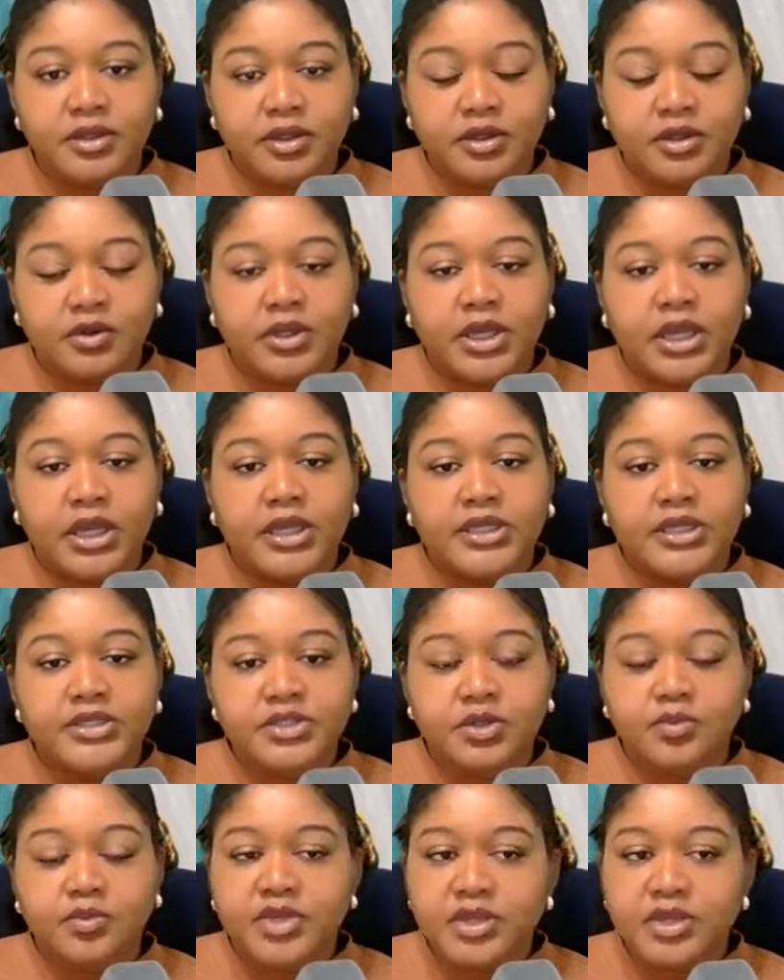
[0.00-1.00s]
Okay.
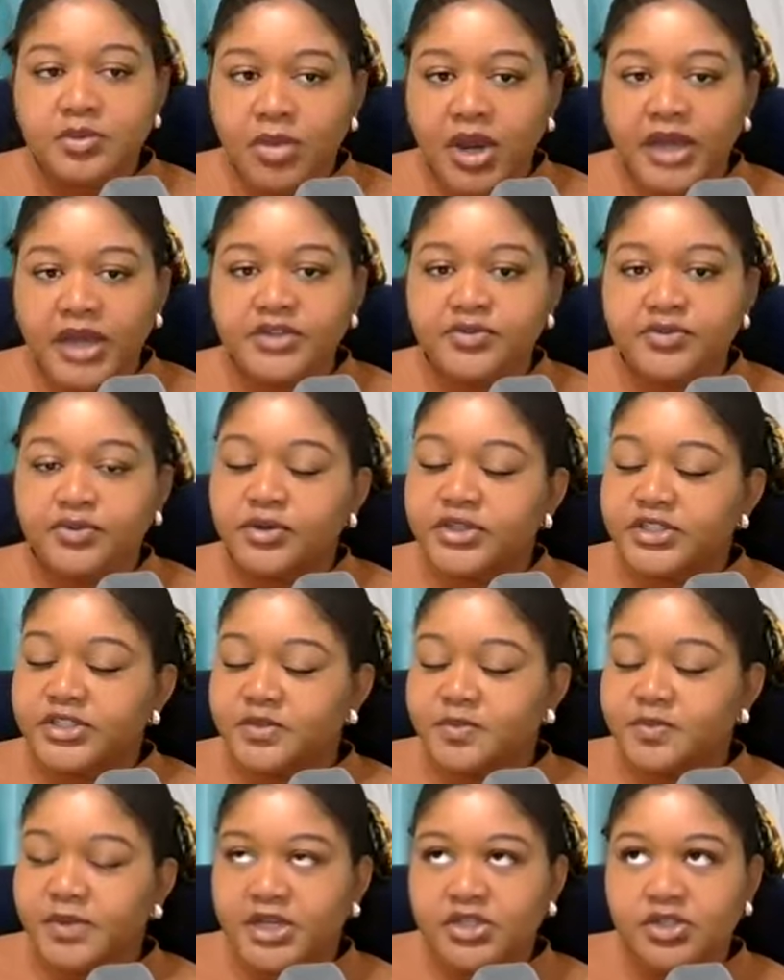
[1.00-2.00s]
So be mindful,
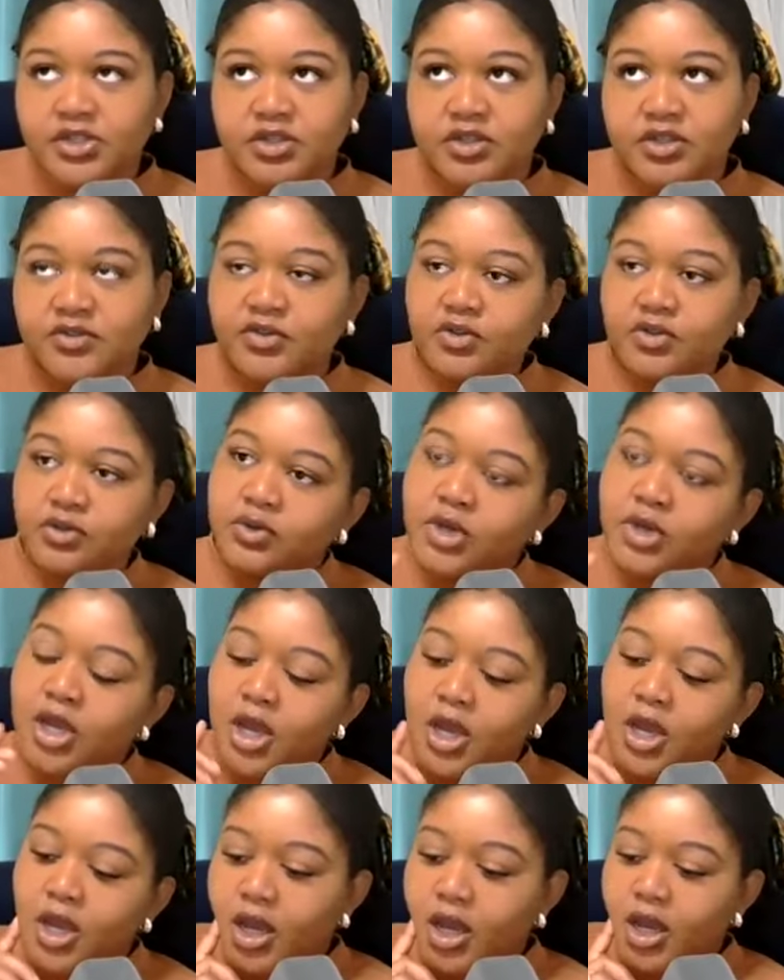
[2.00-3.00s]
especially if you
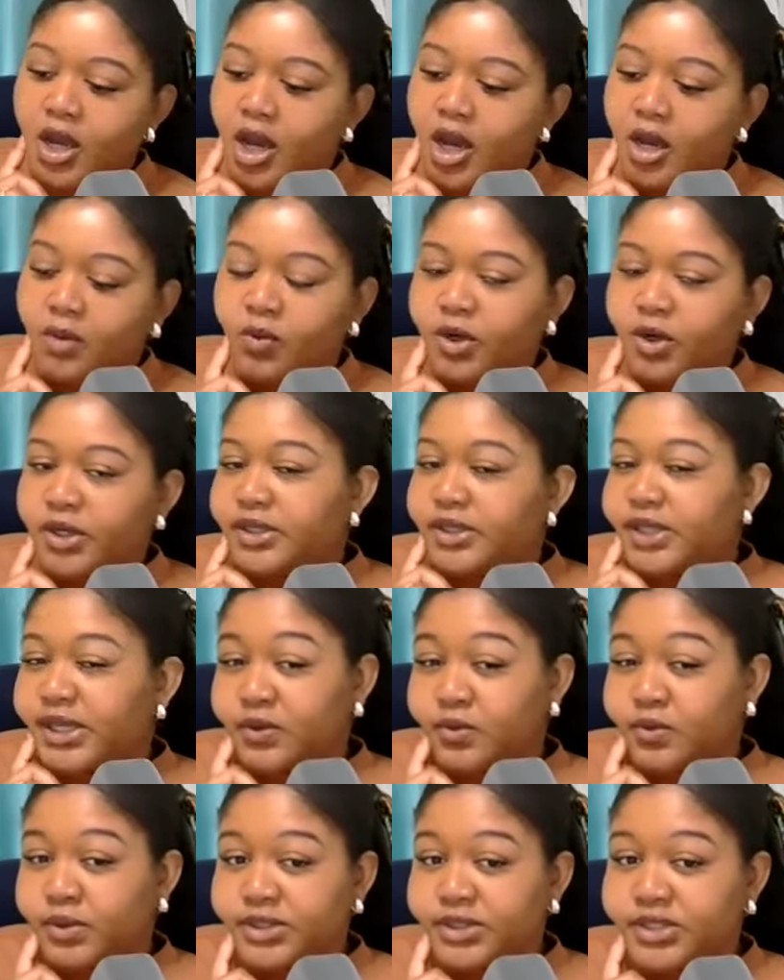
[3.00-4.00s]
work in
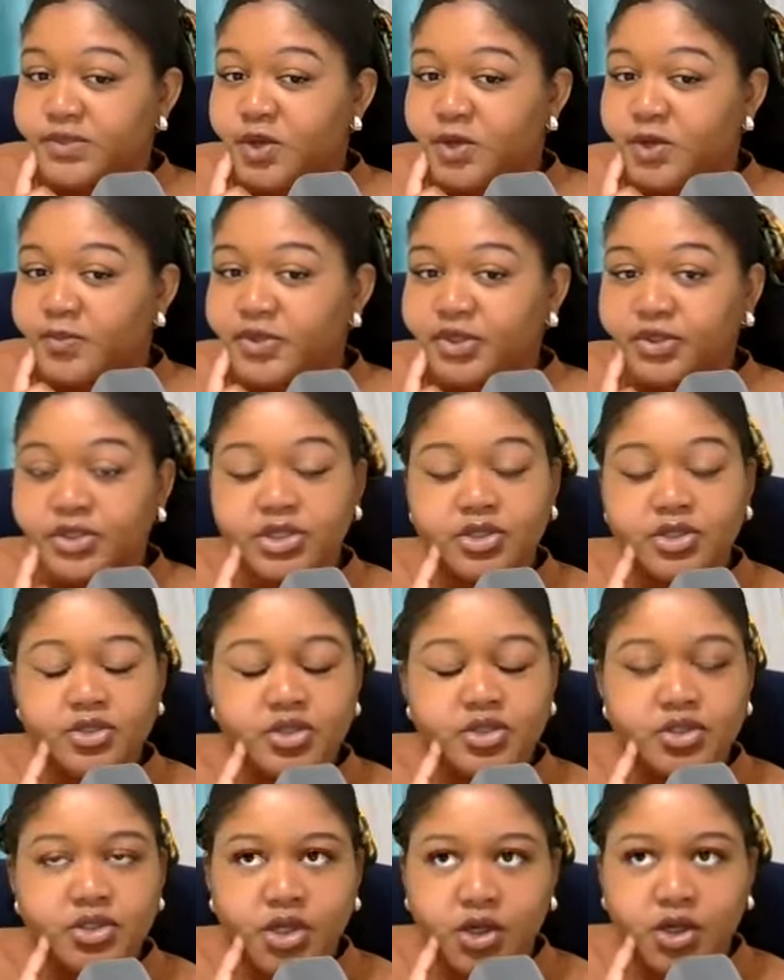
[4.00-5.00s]
like a really small building,
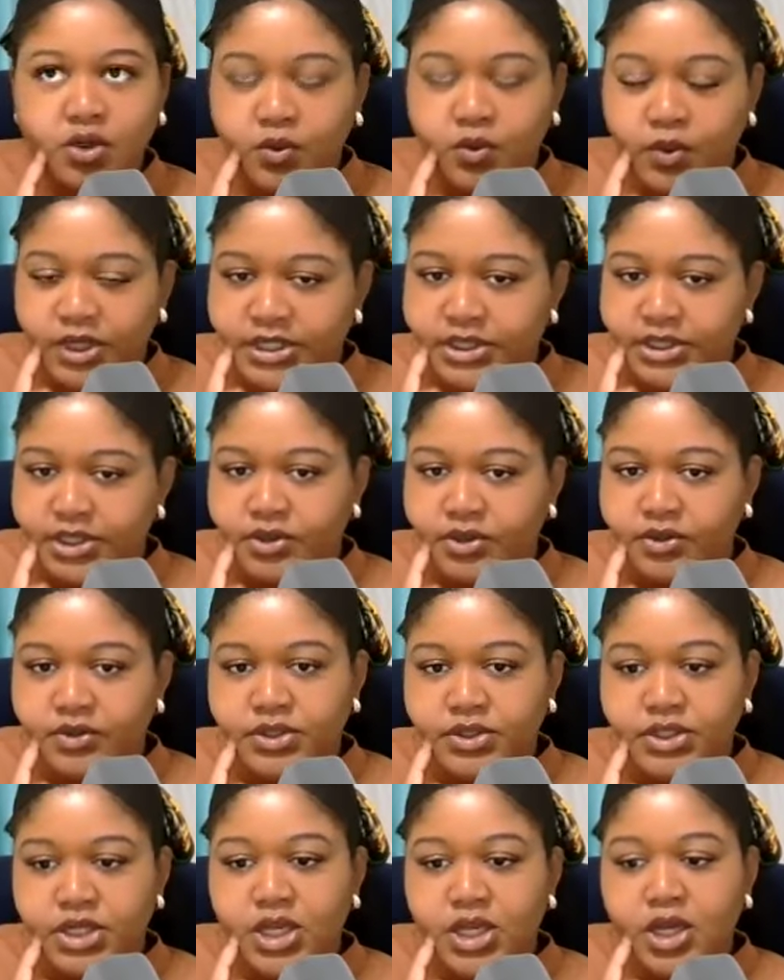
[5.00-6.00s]
there's no
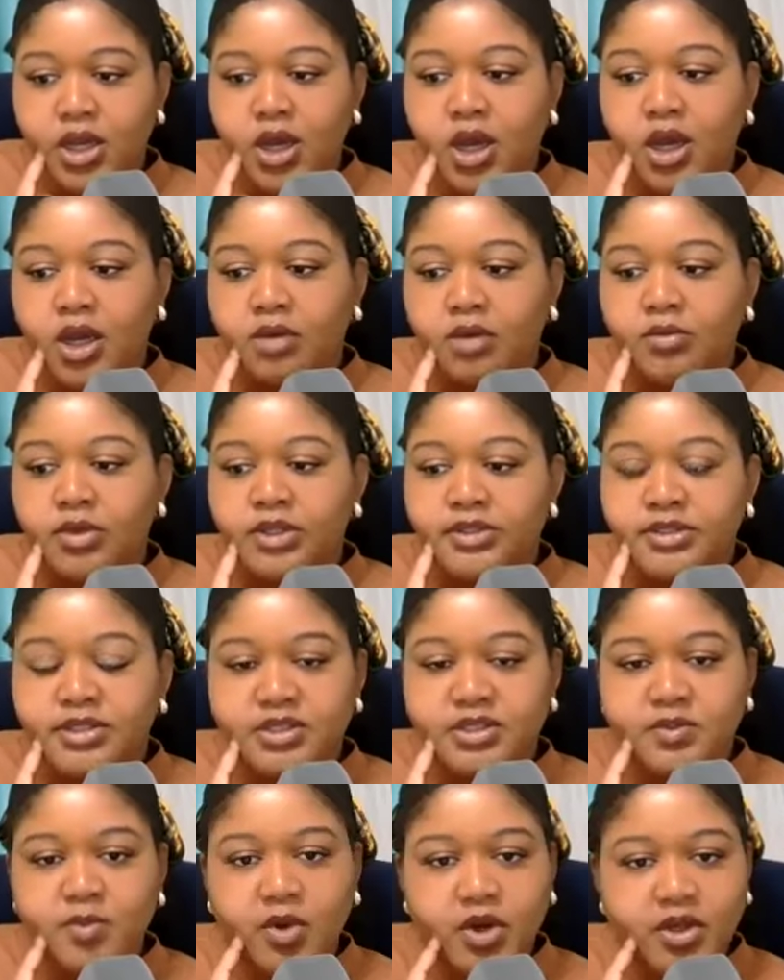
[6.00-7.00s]
windows. It's a
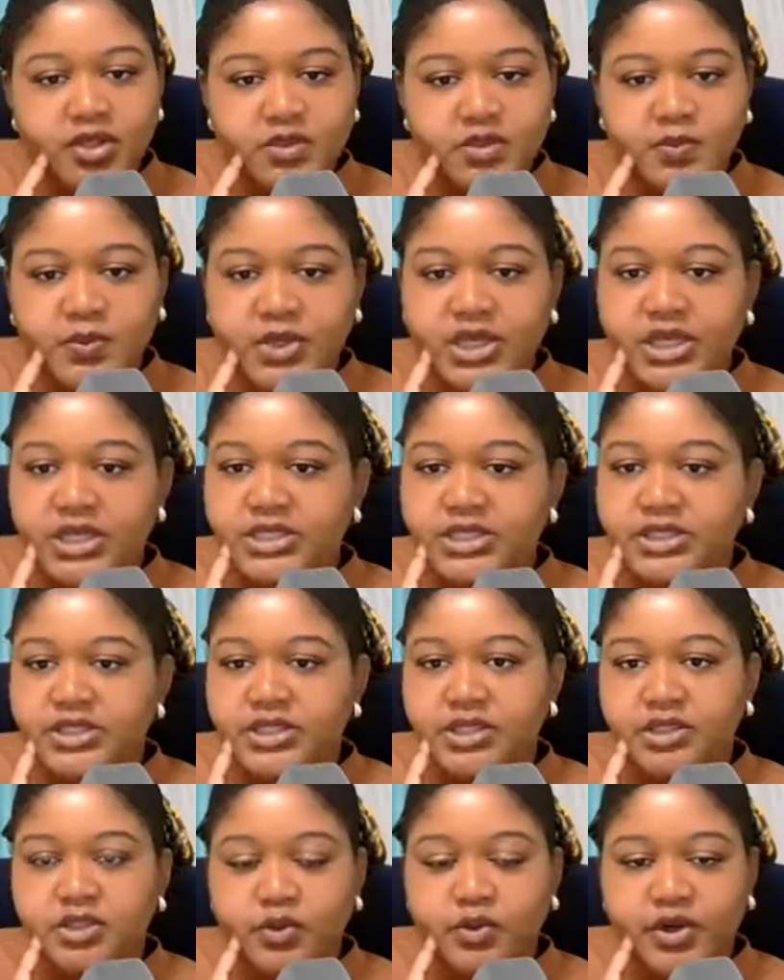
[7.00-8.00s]
small space.
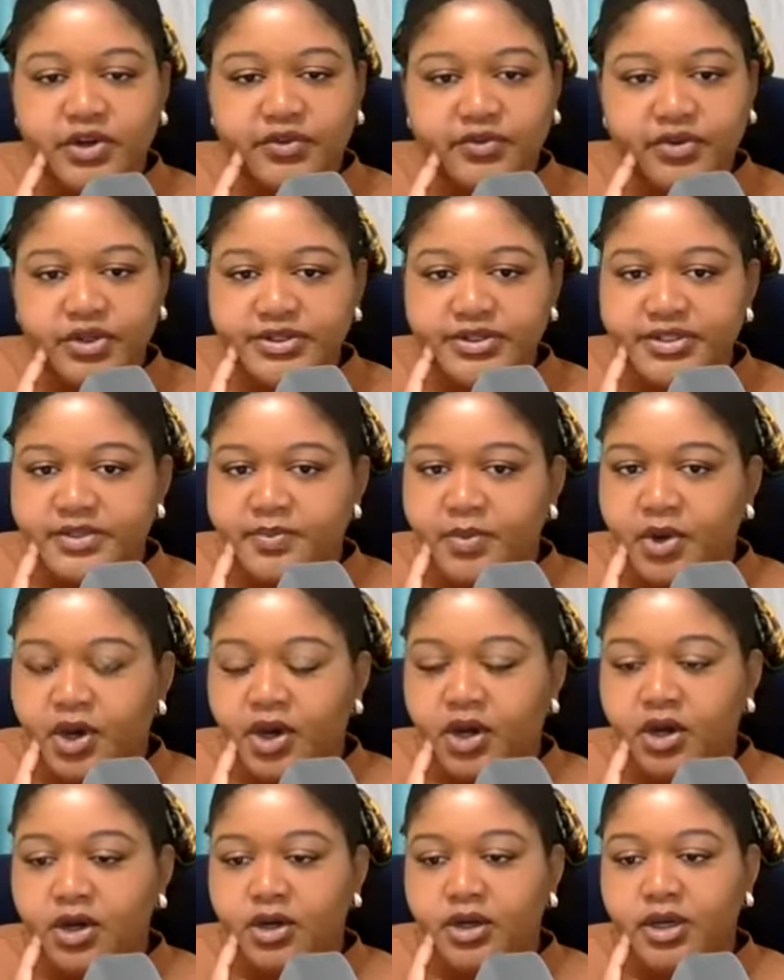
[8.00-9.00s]
The square foot is
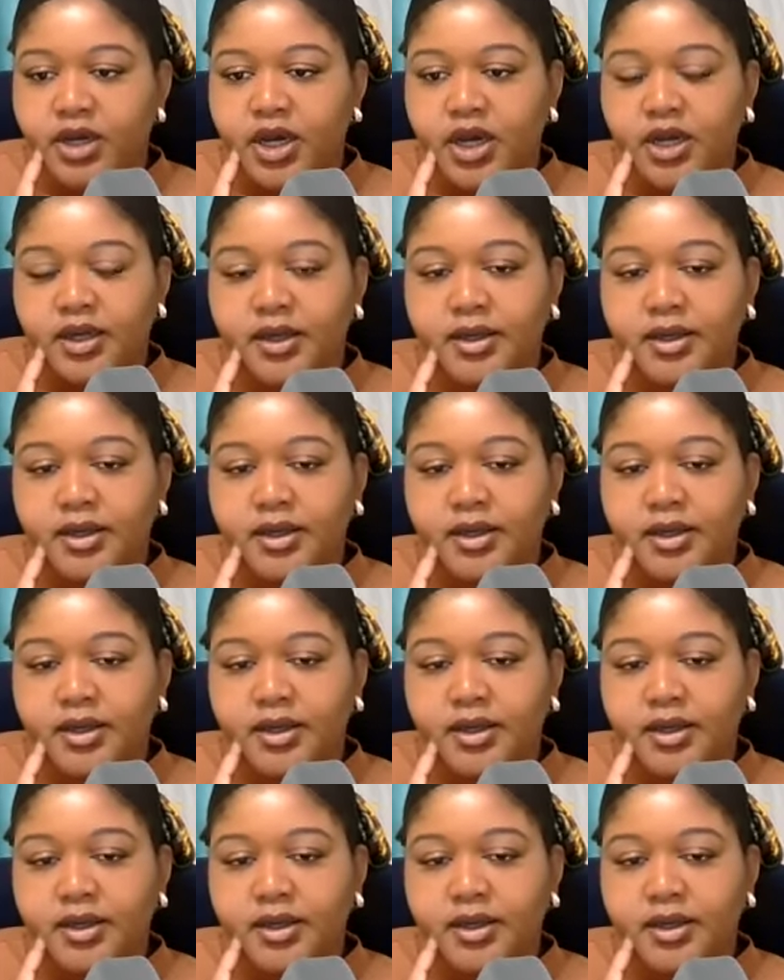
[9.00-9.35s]
small.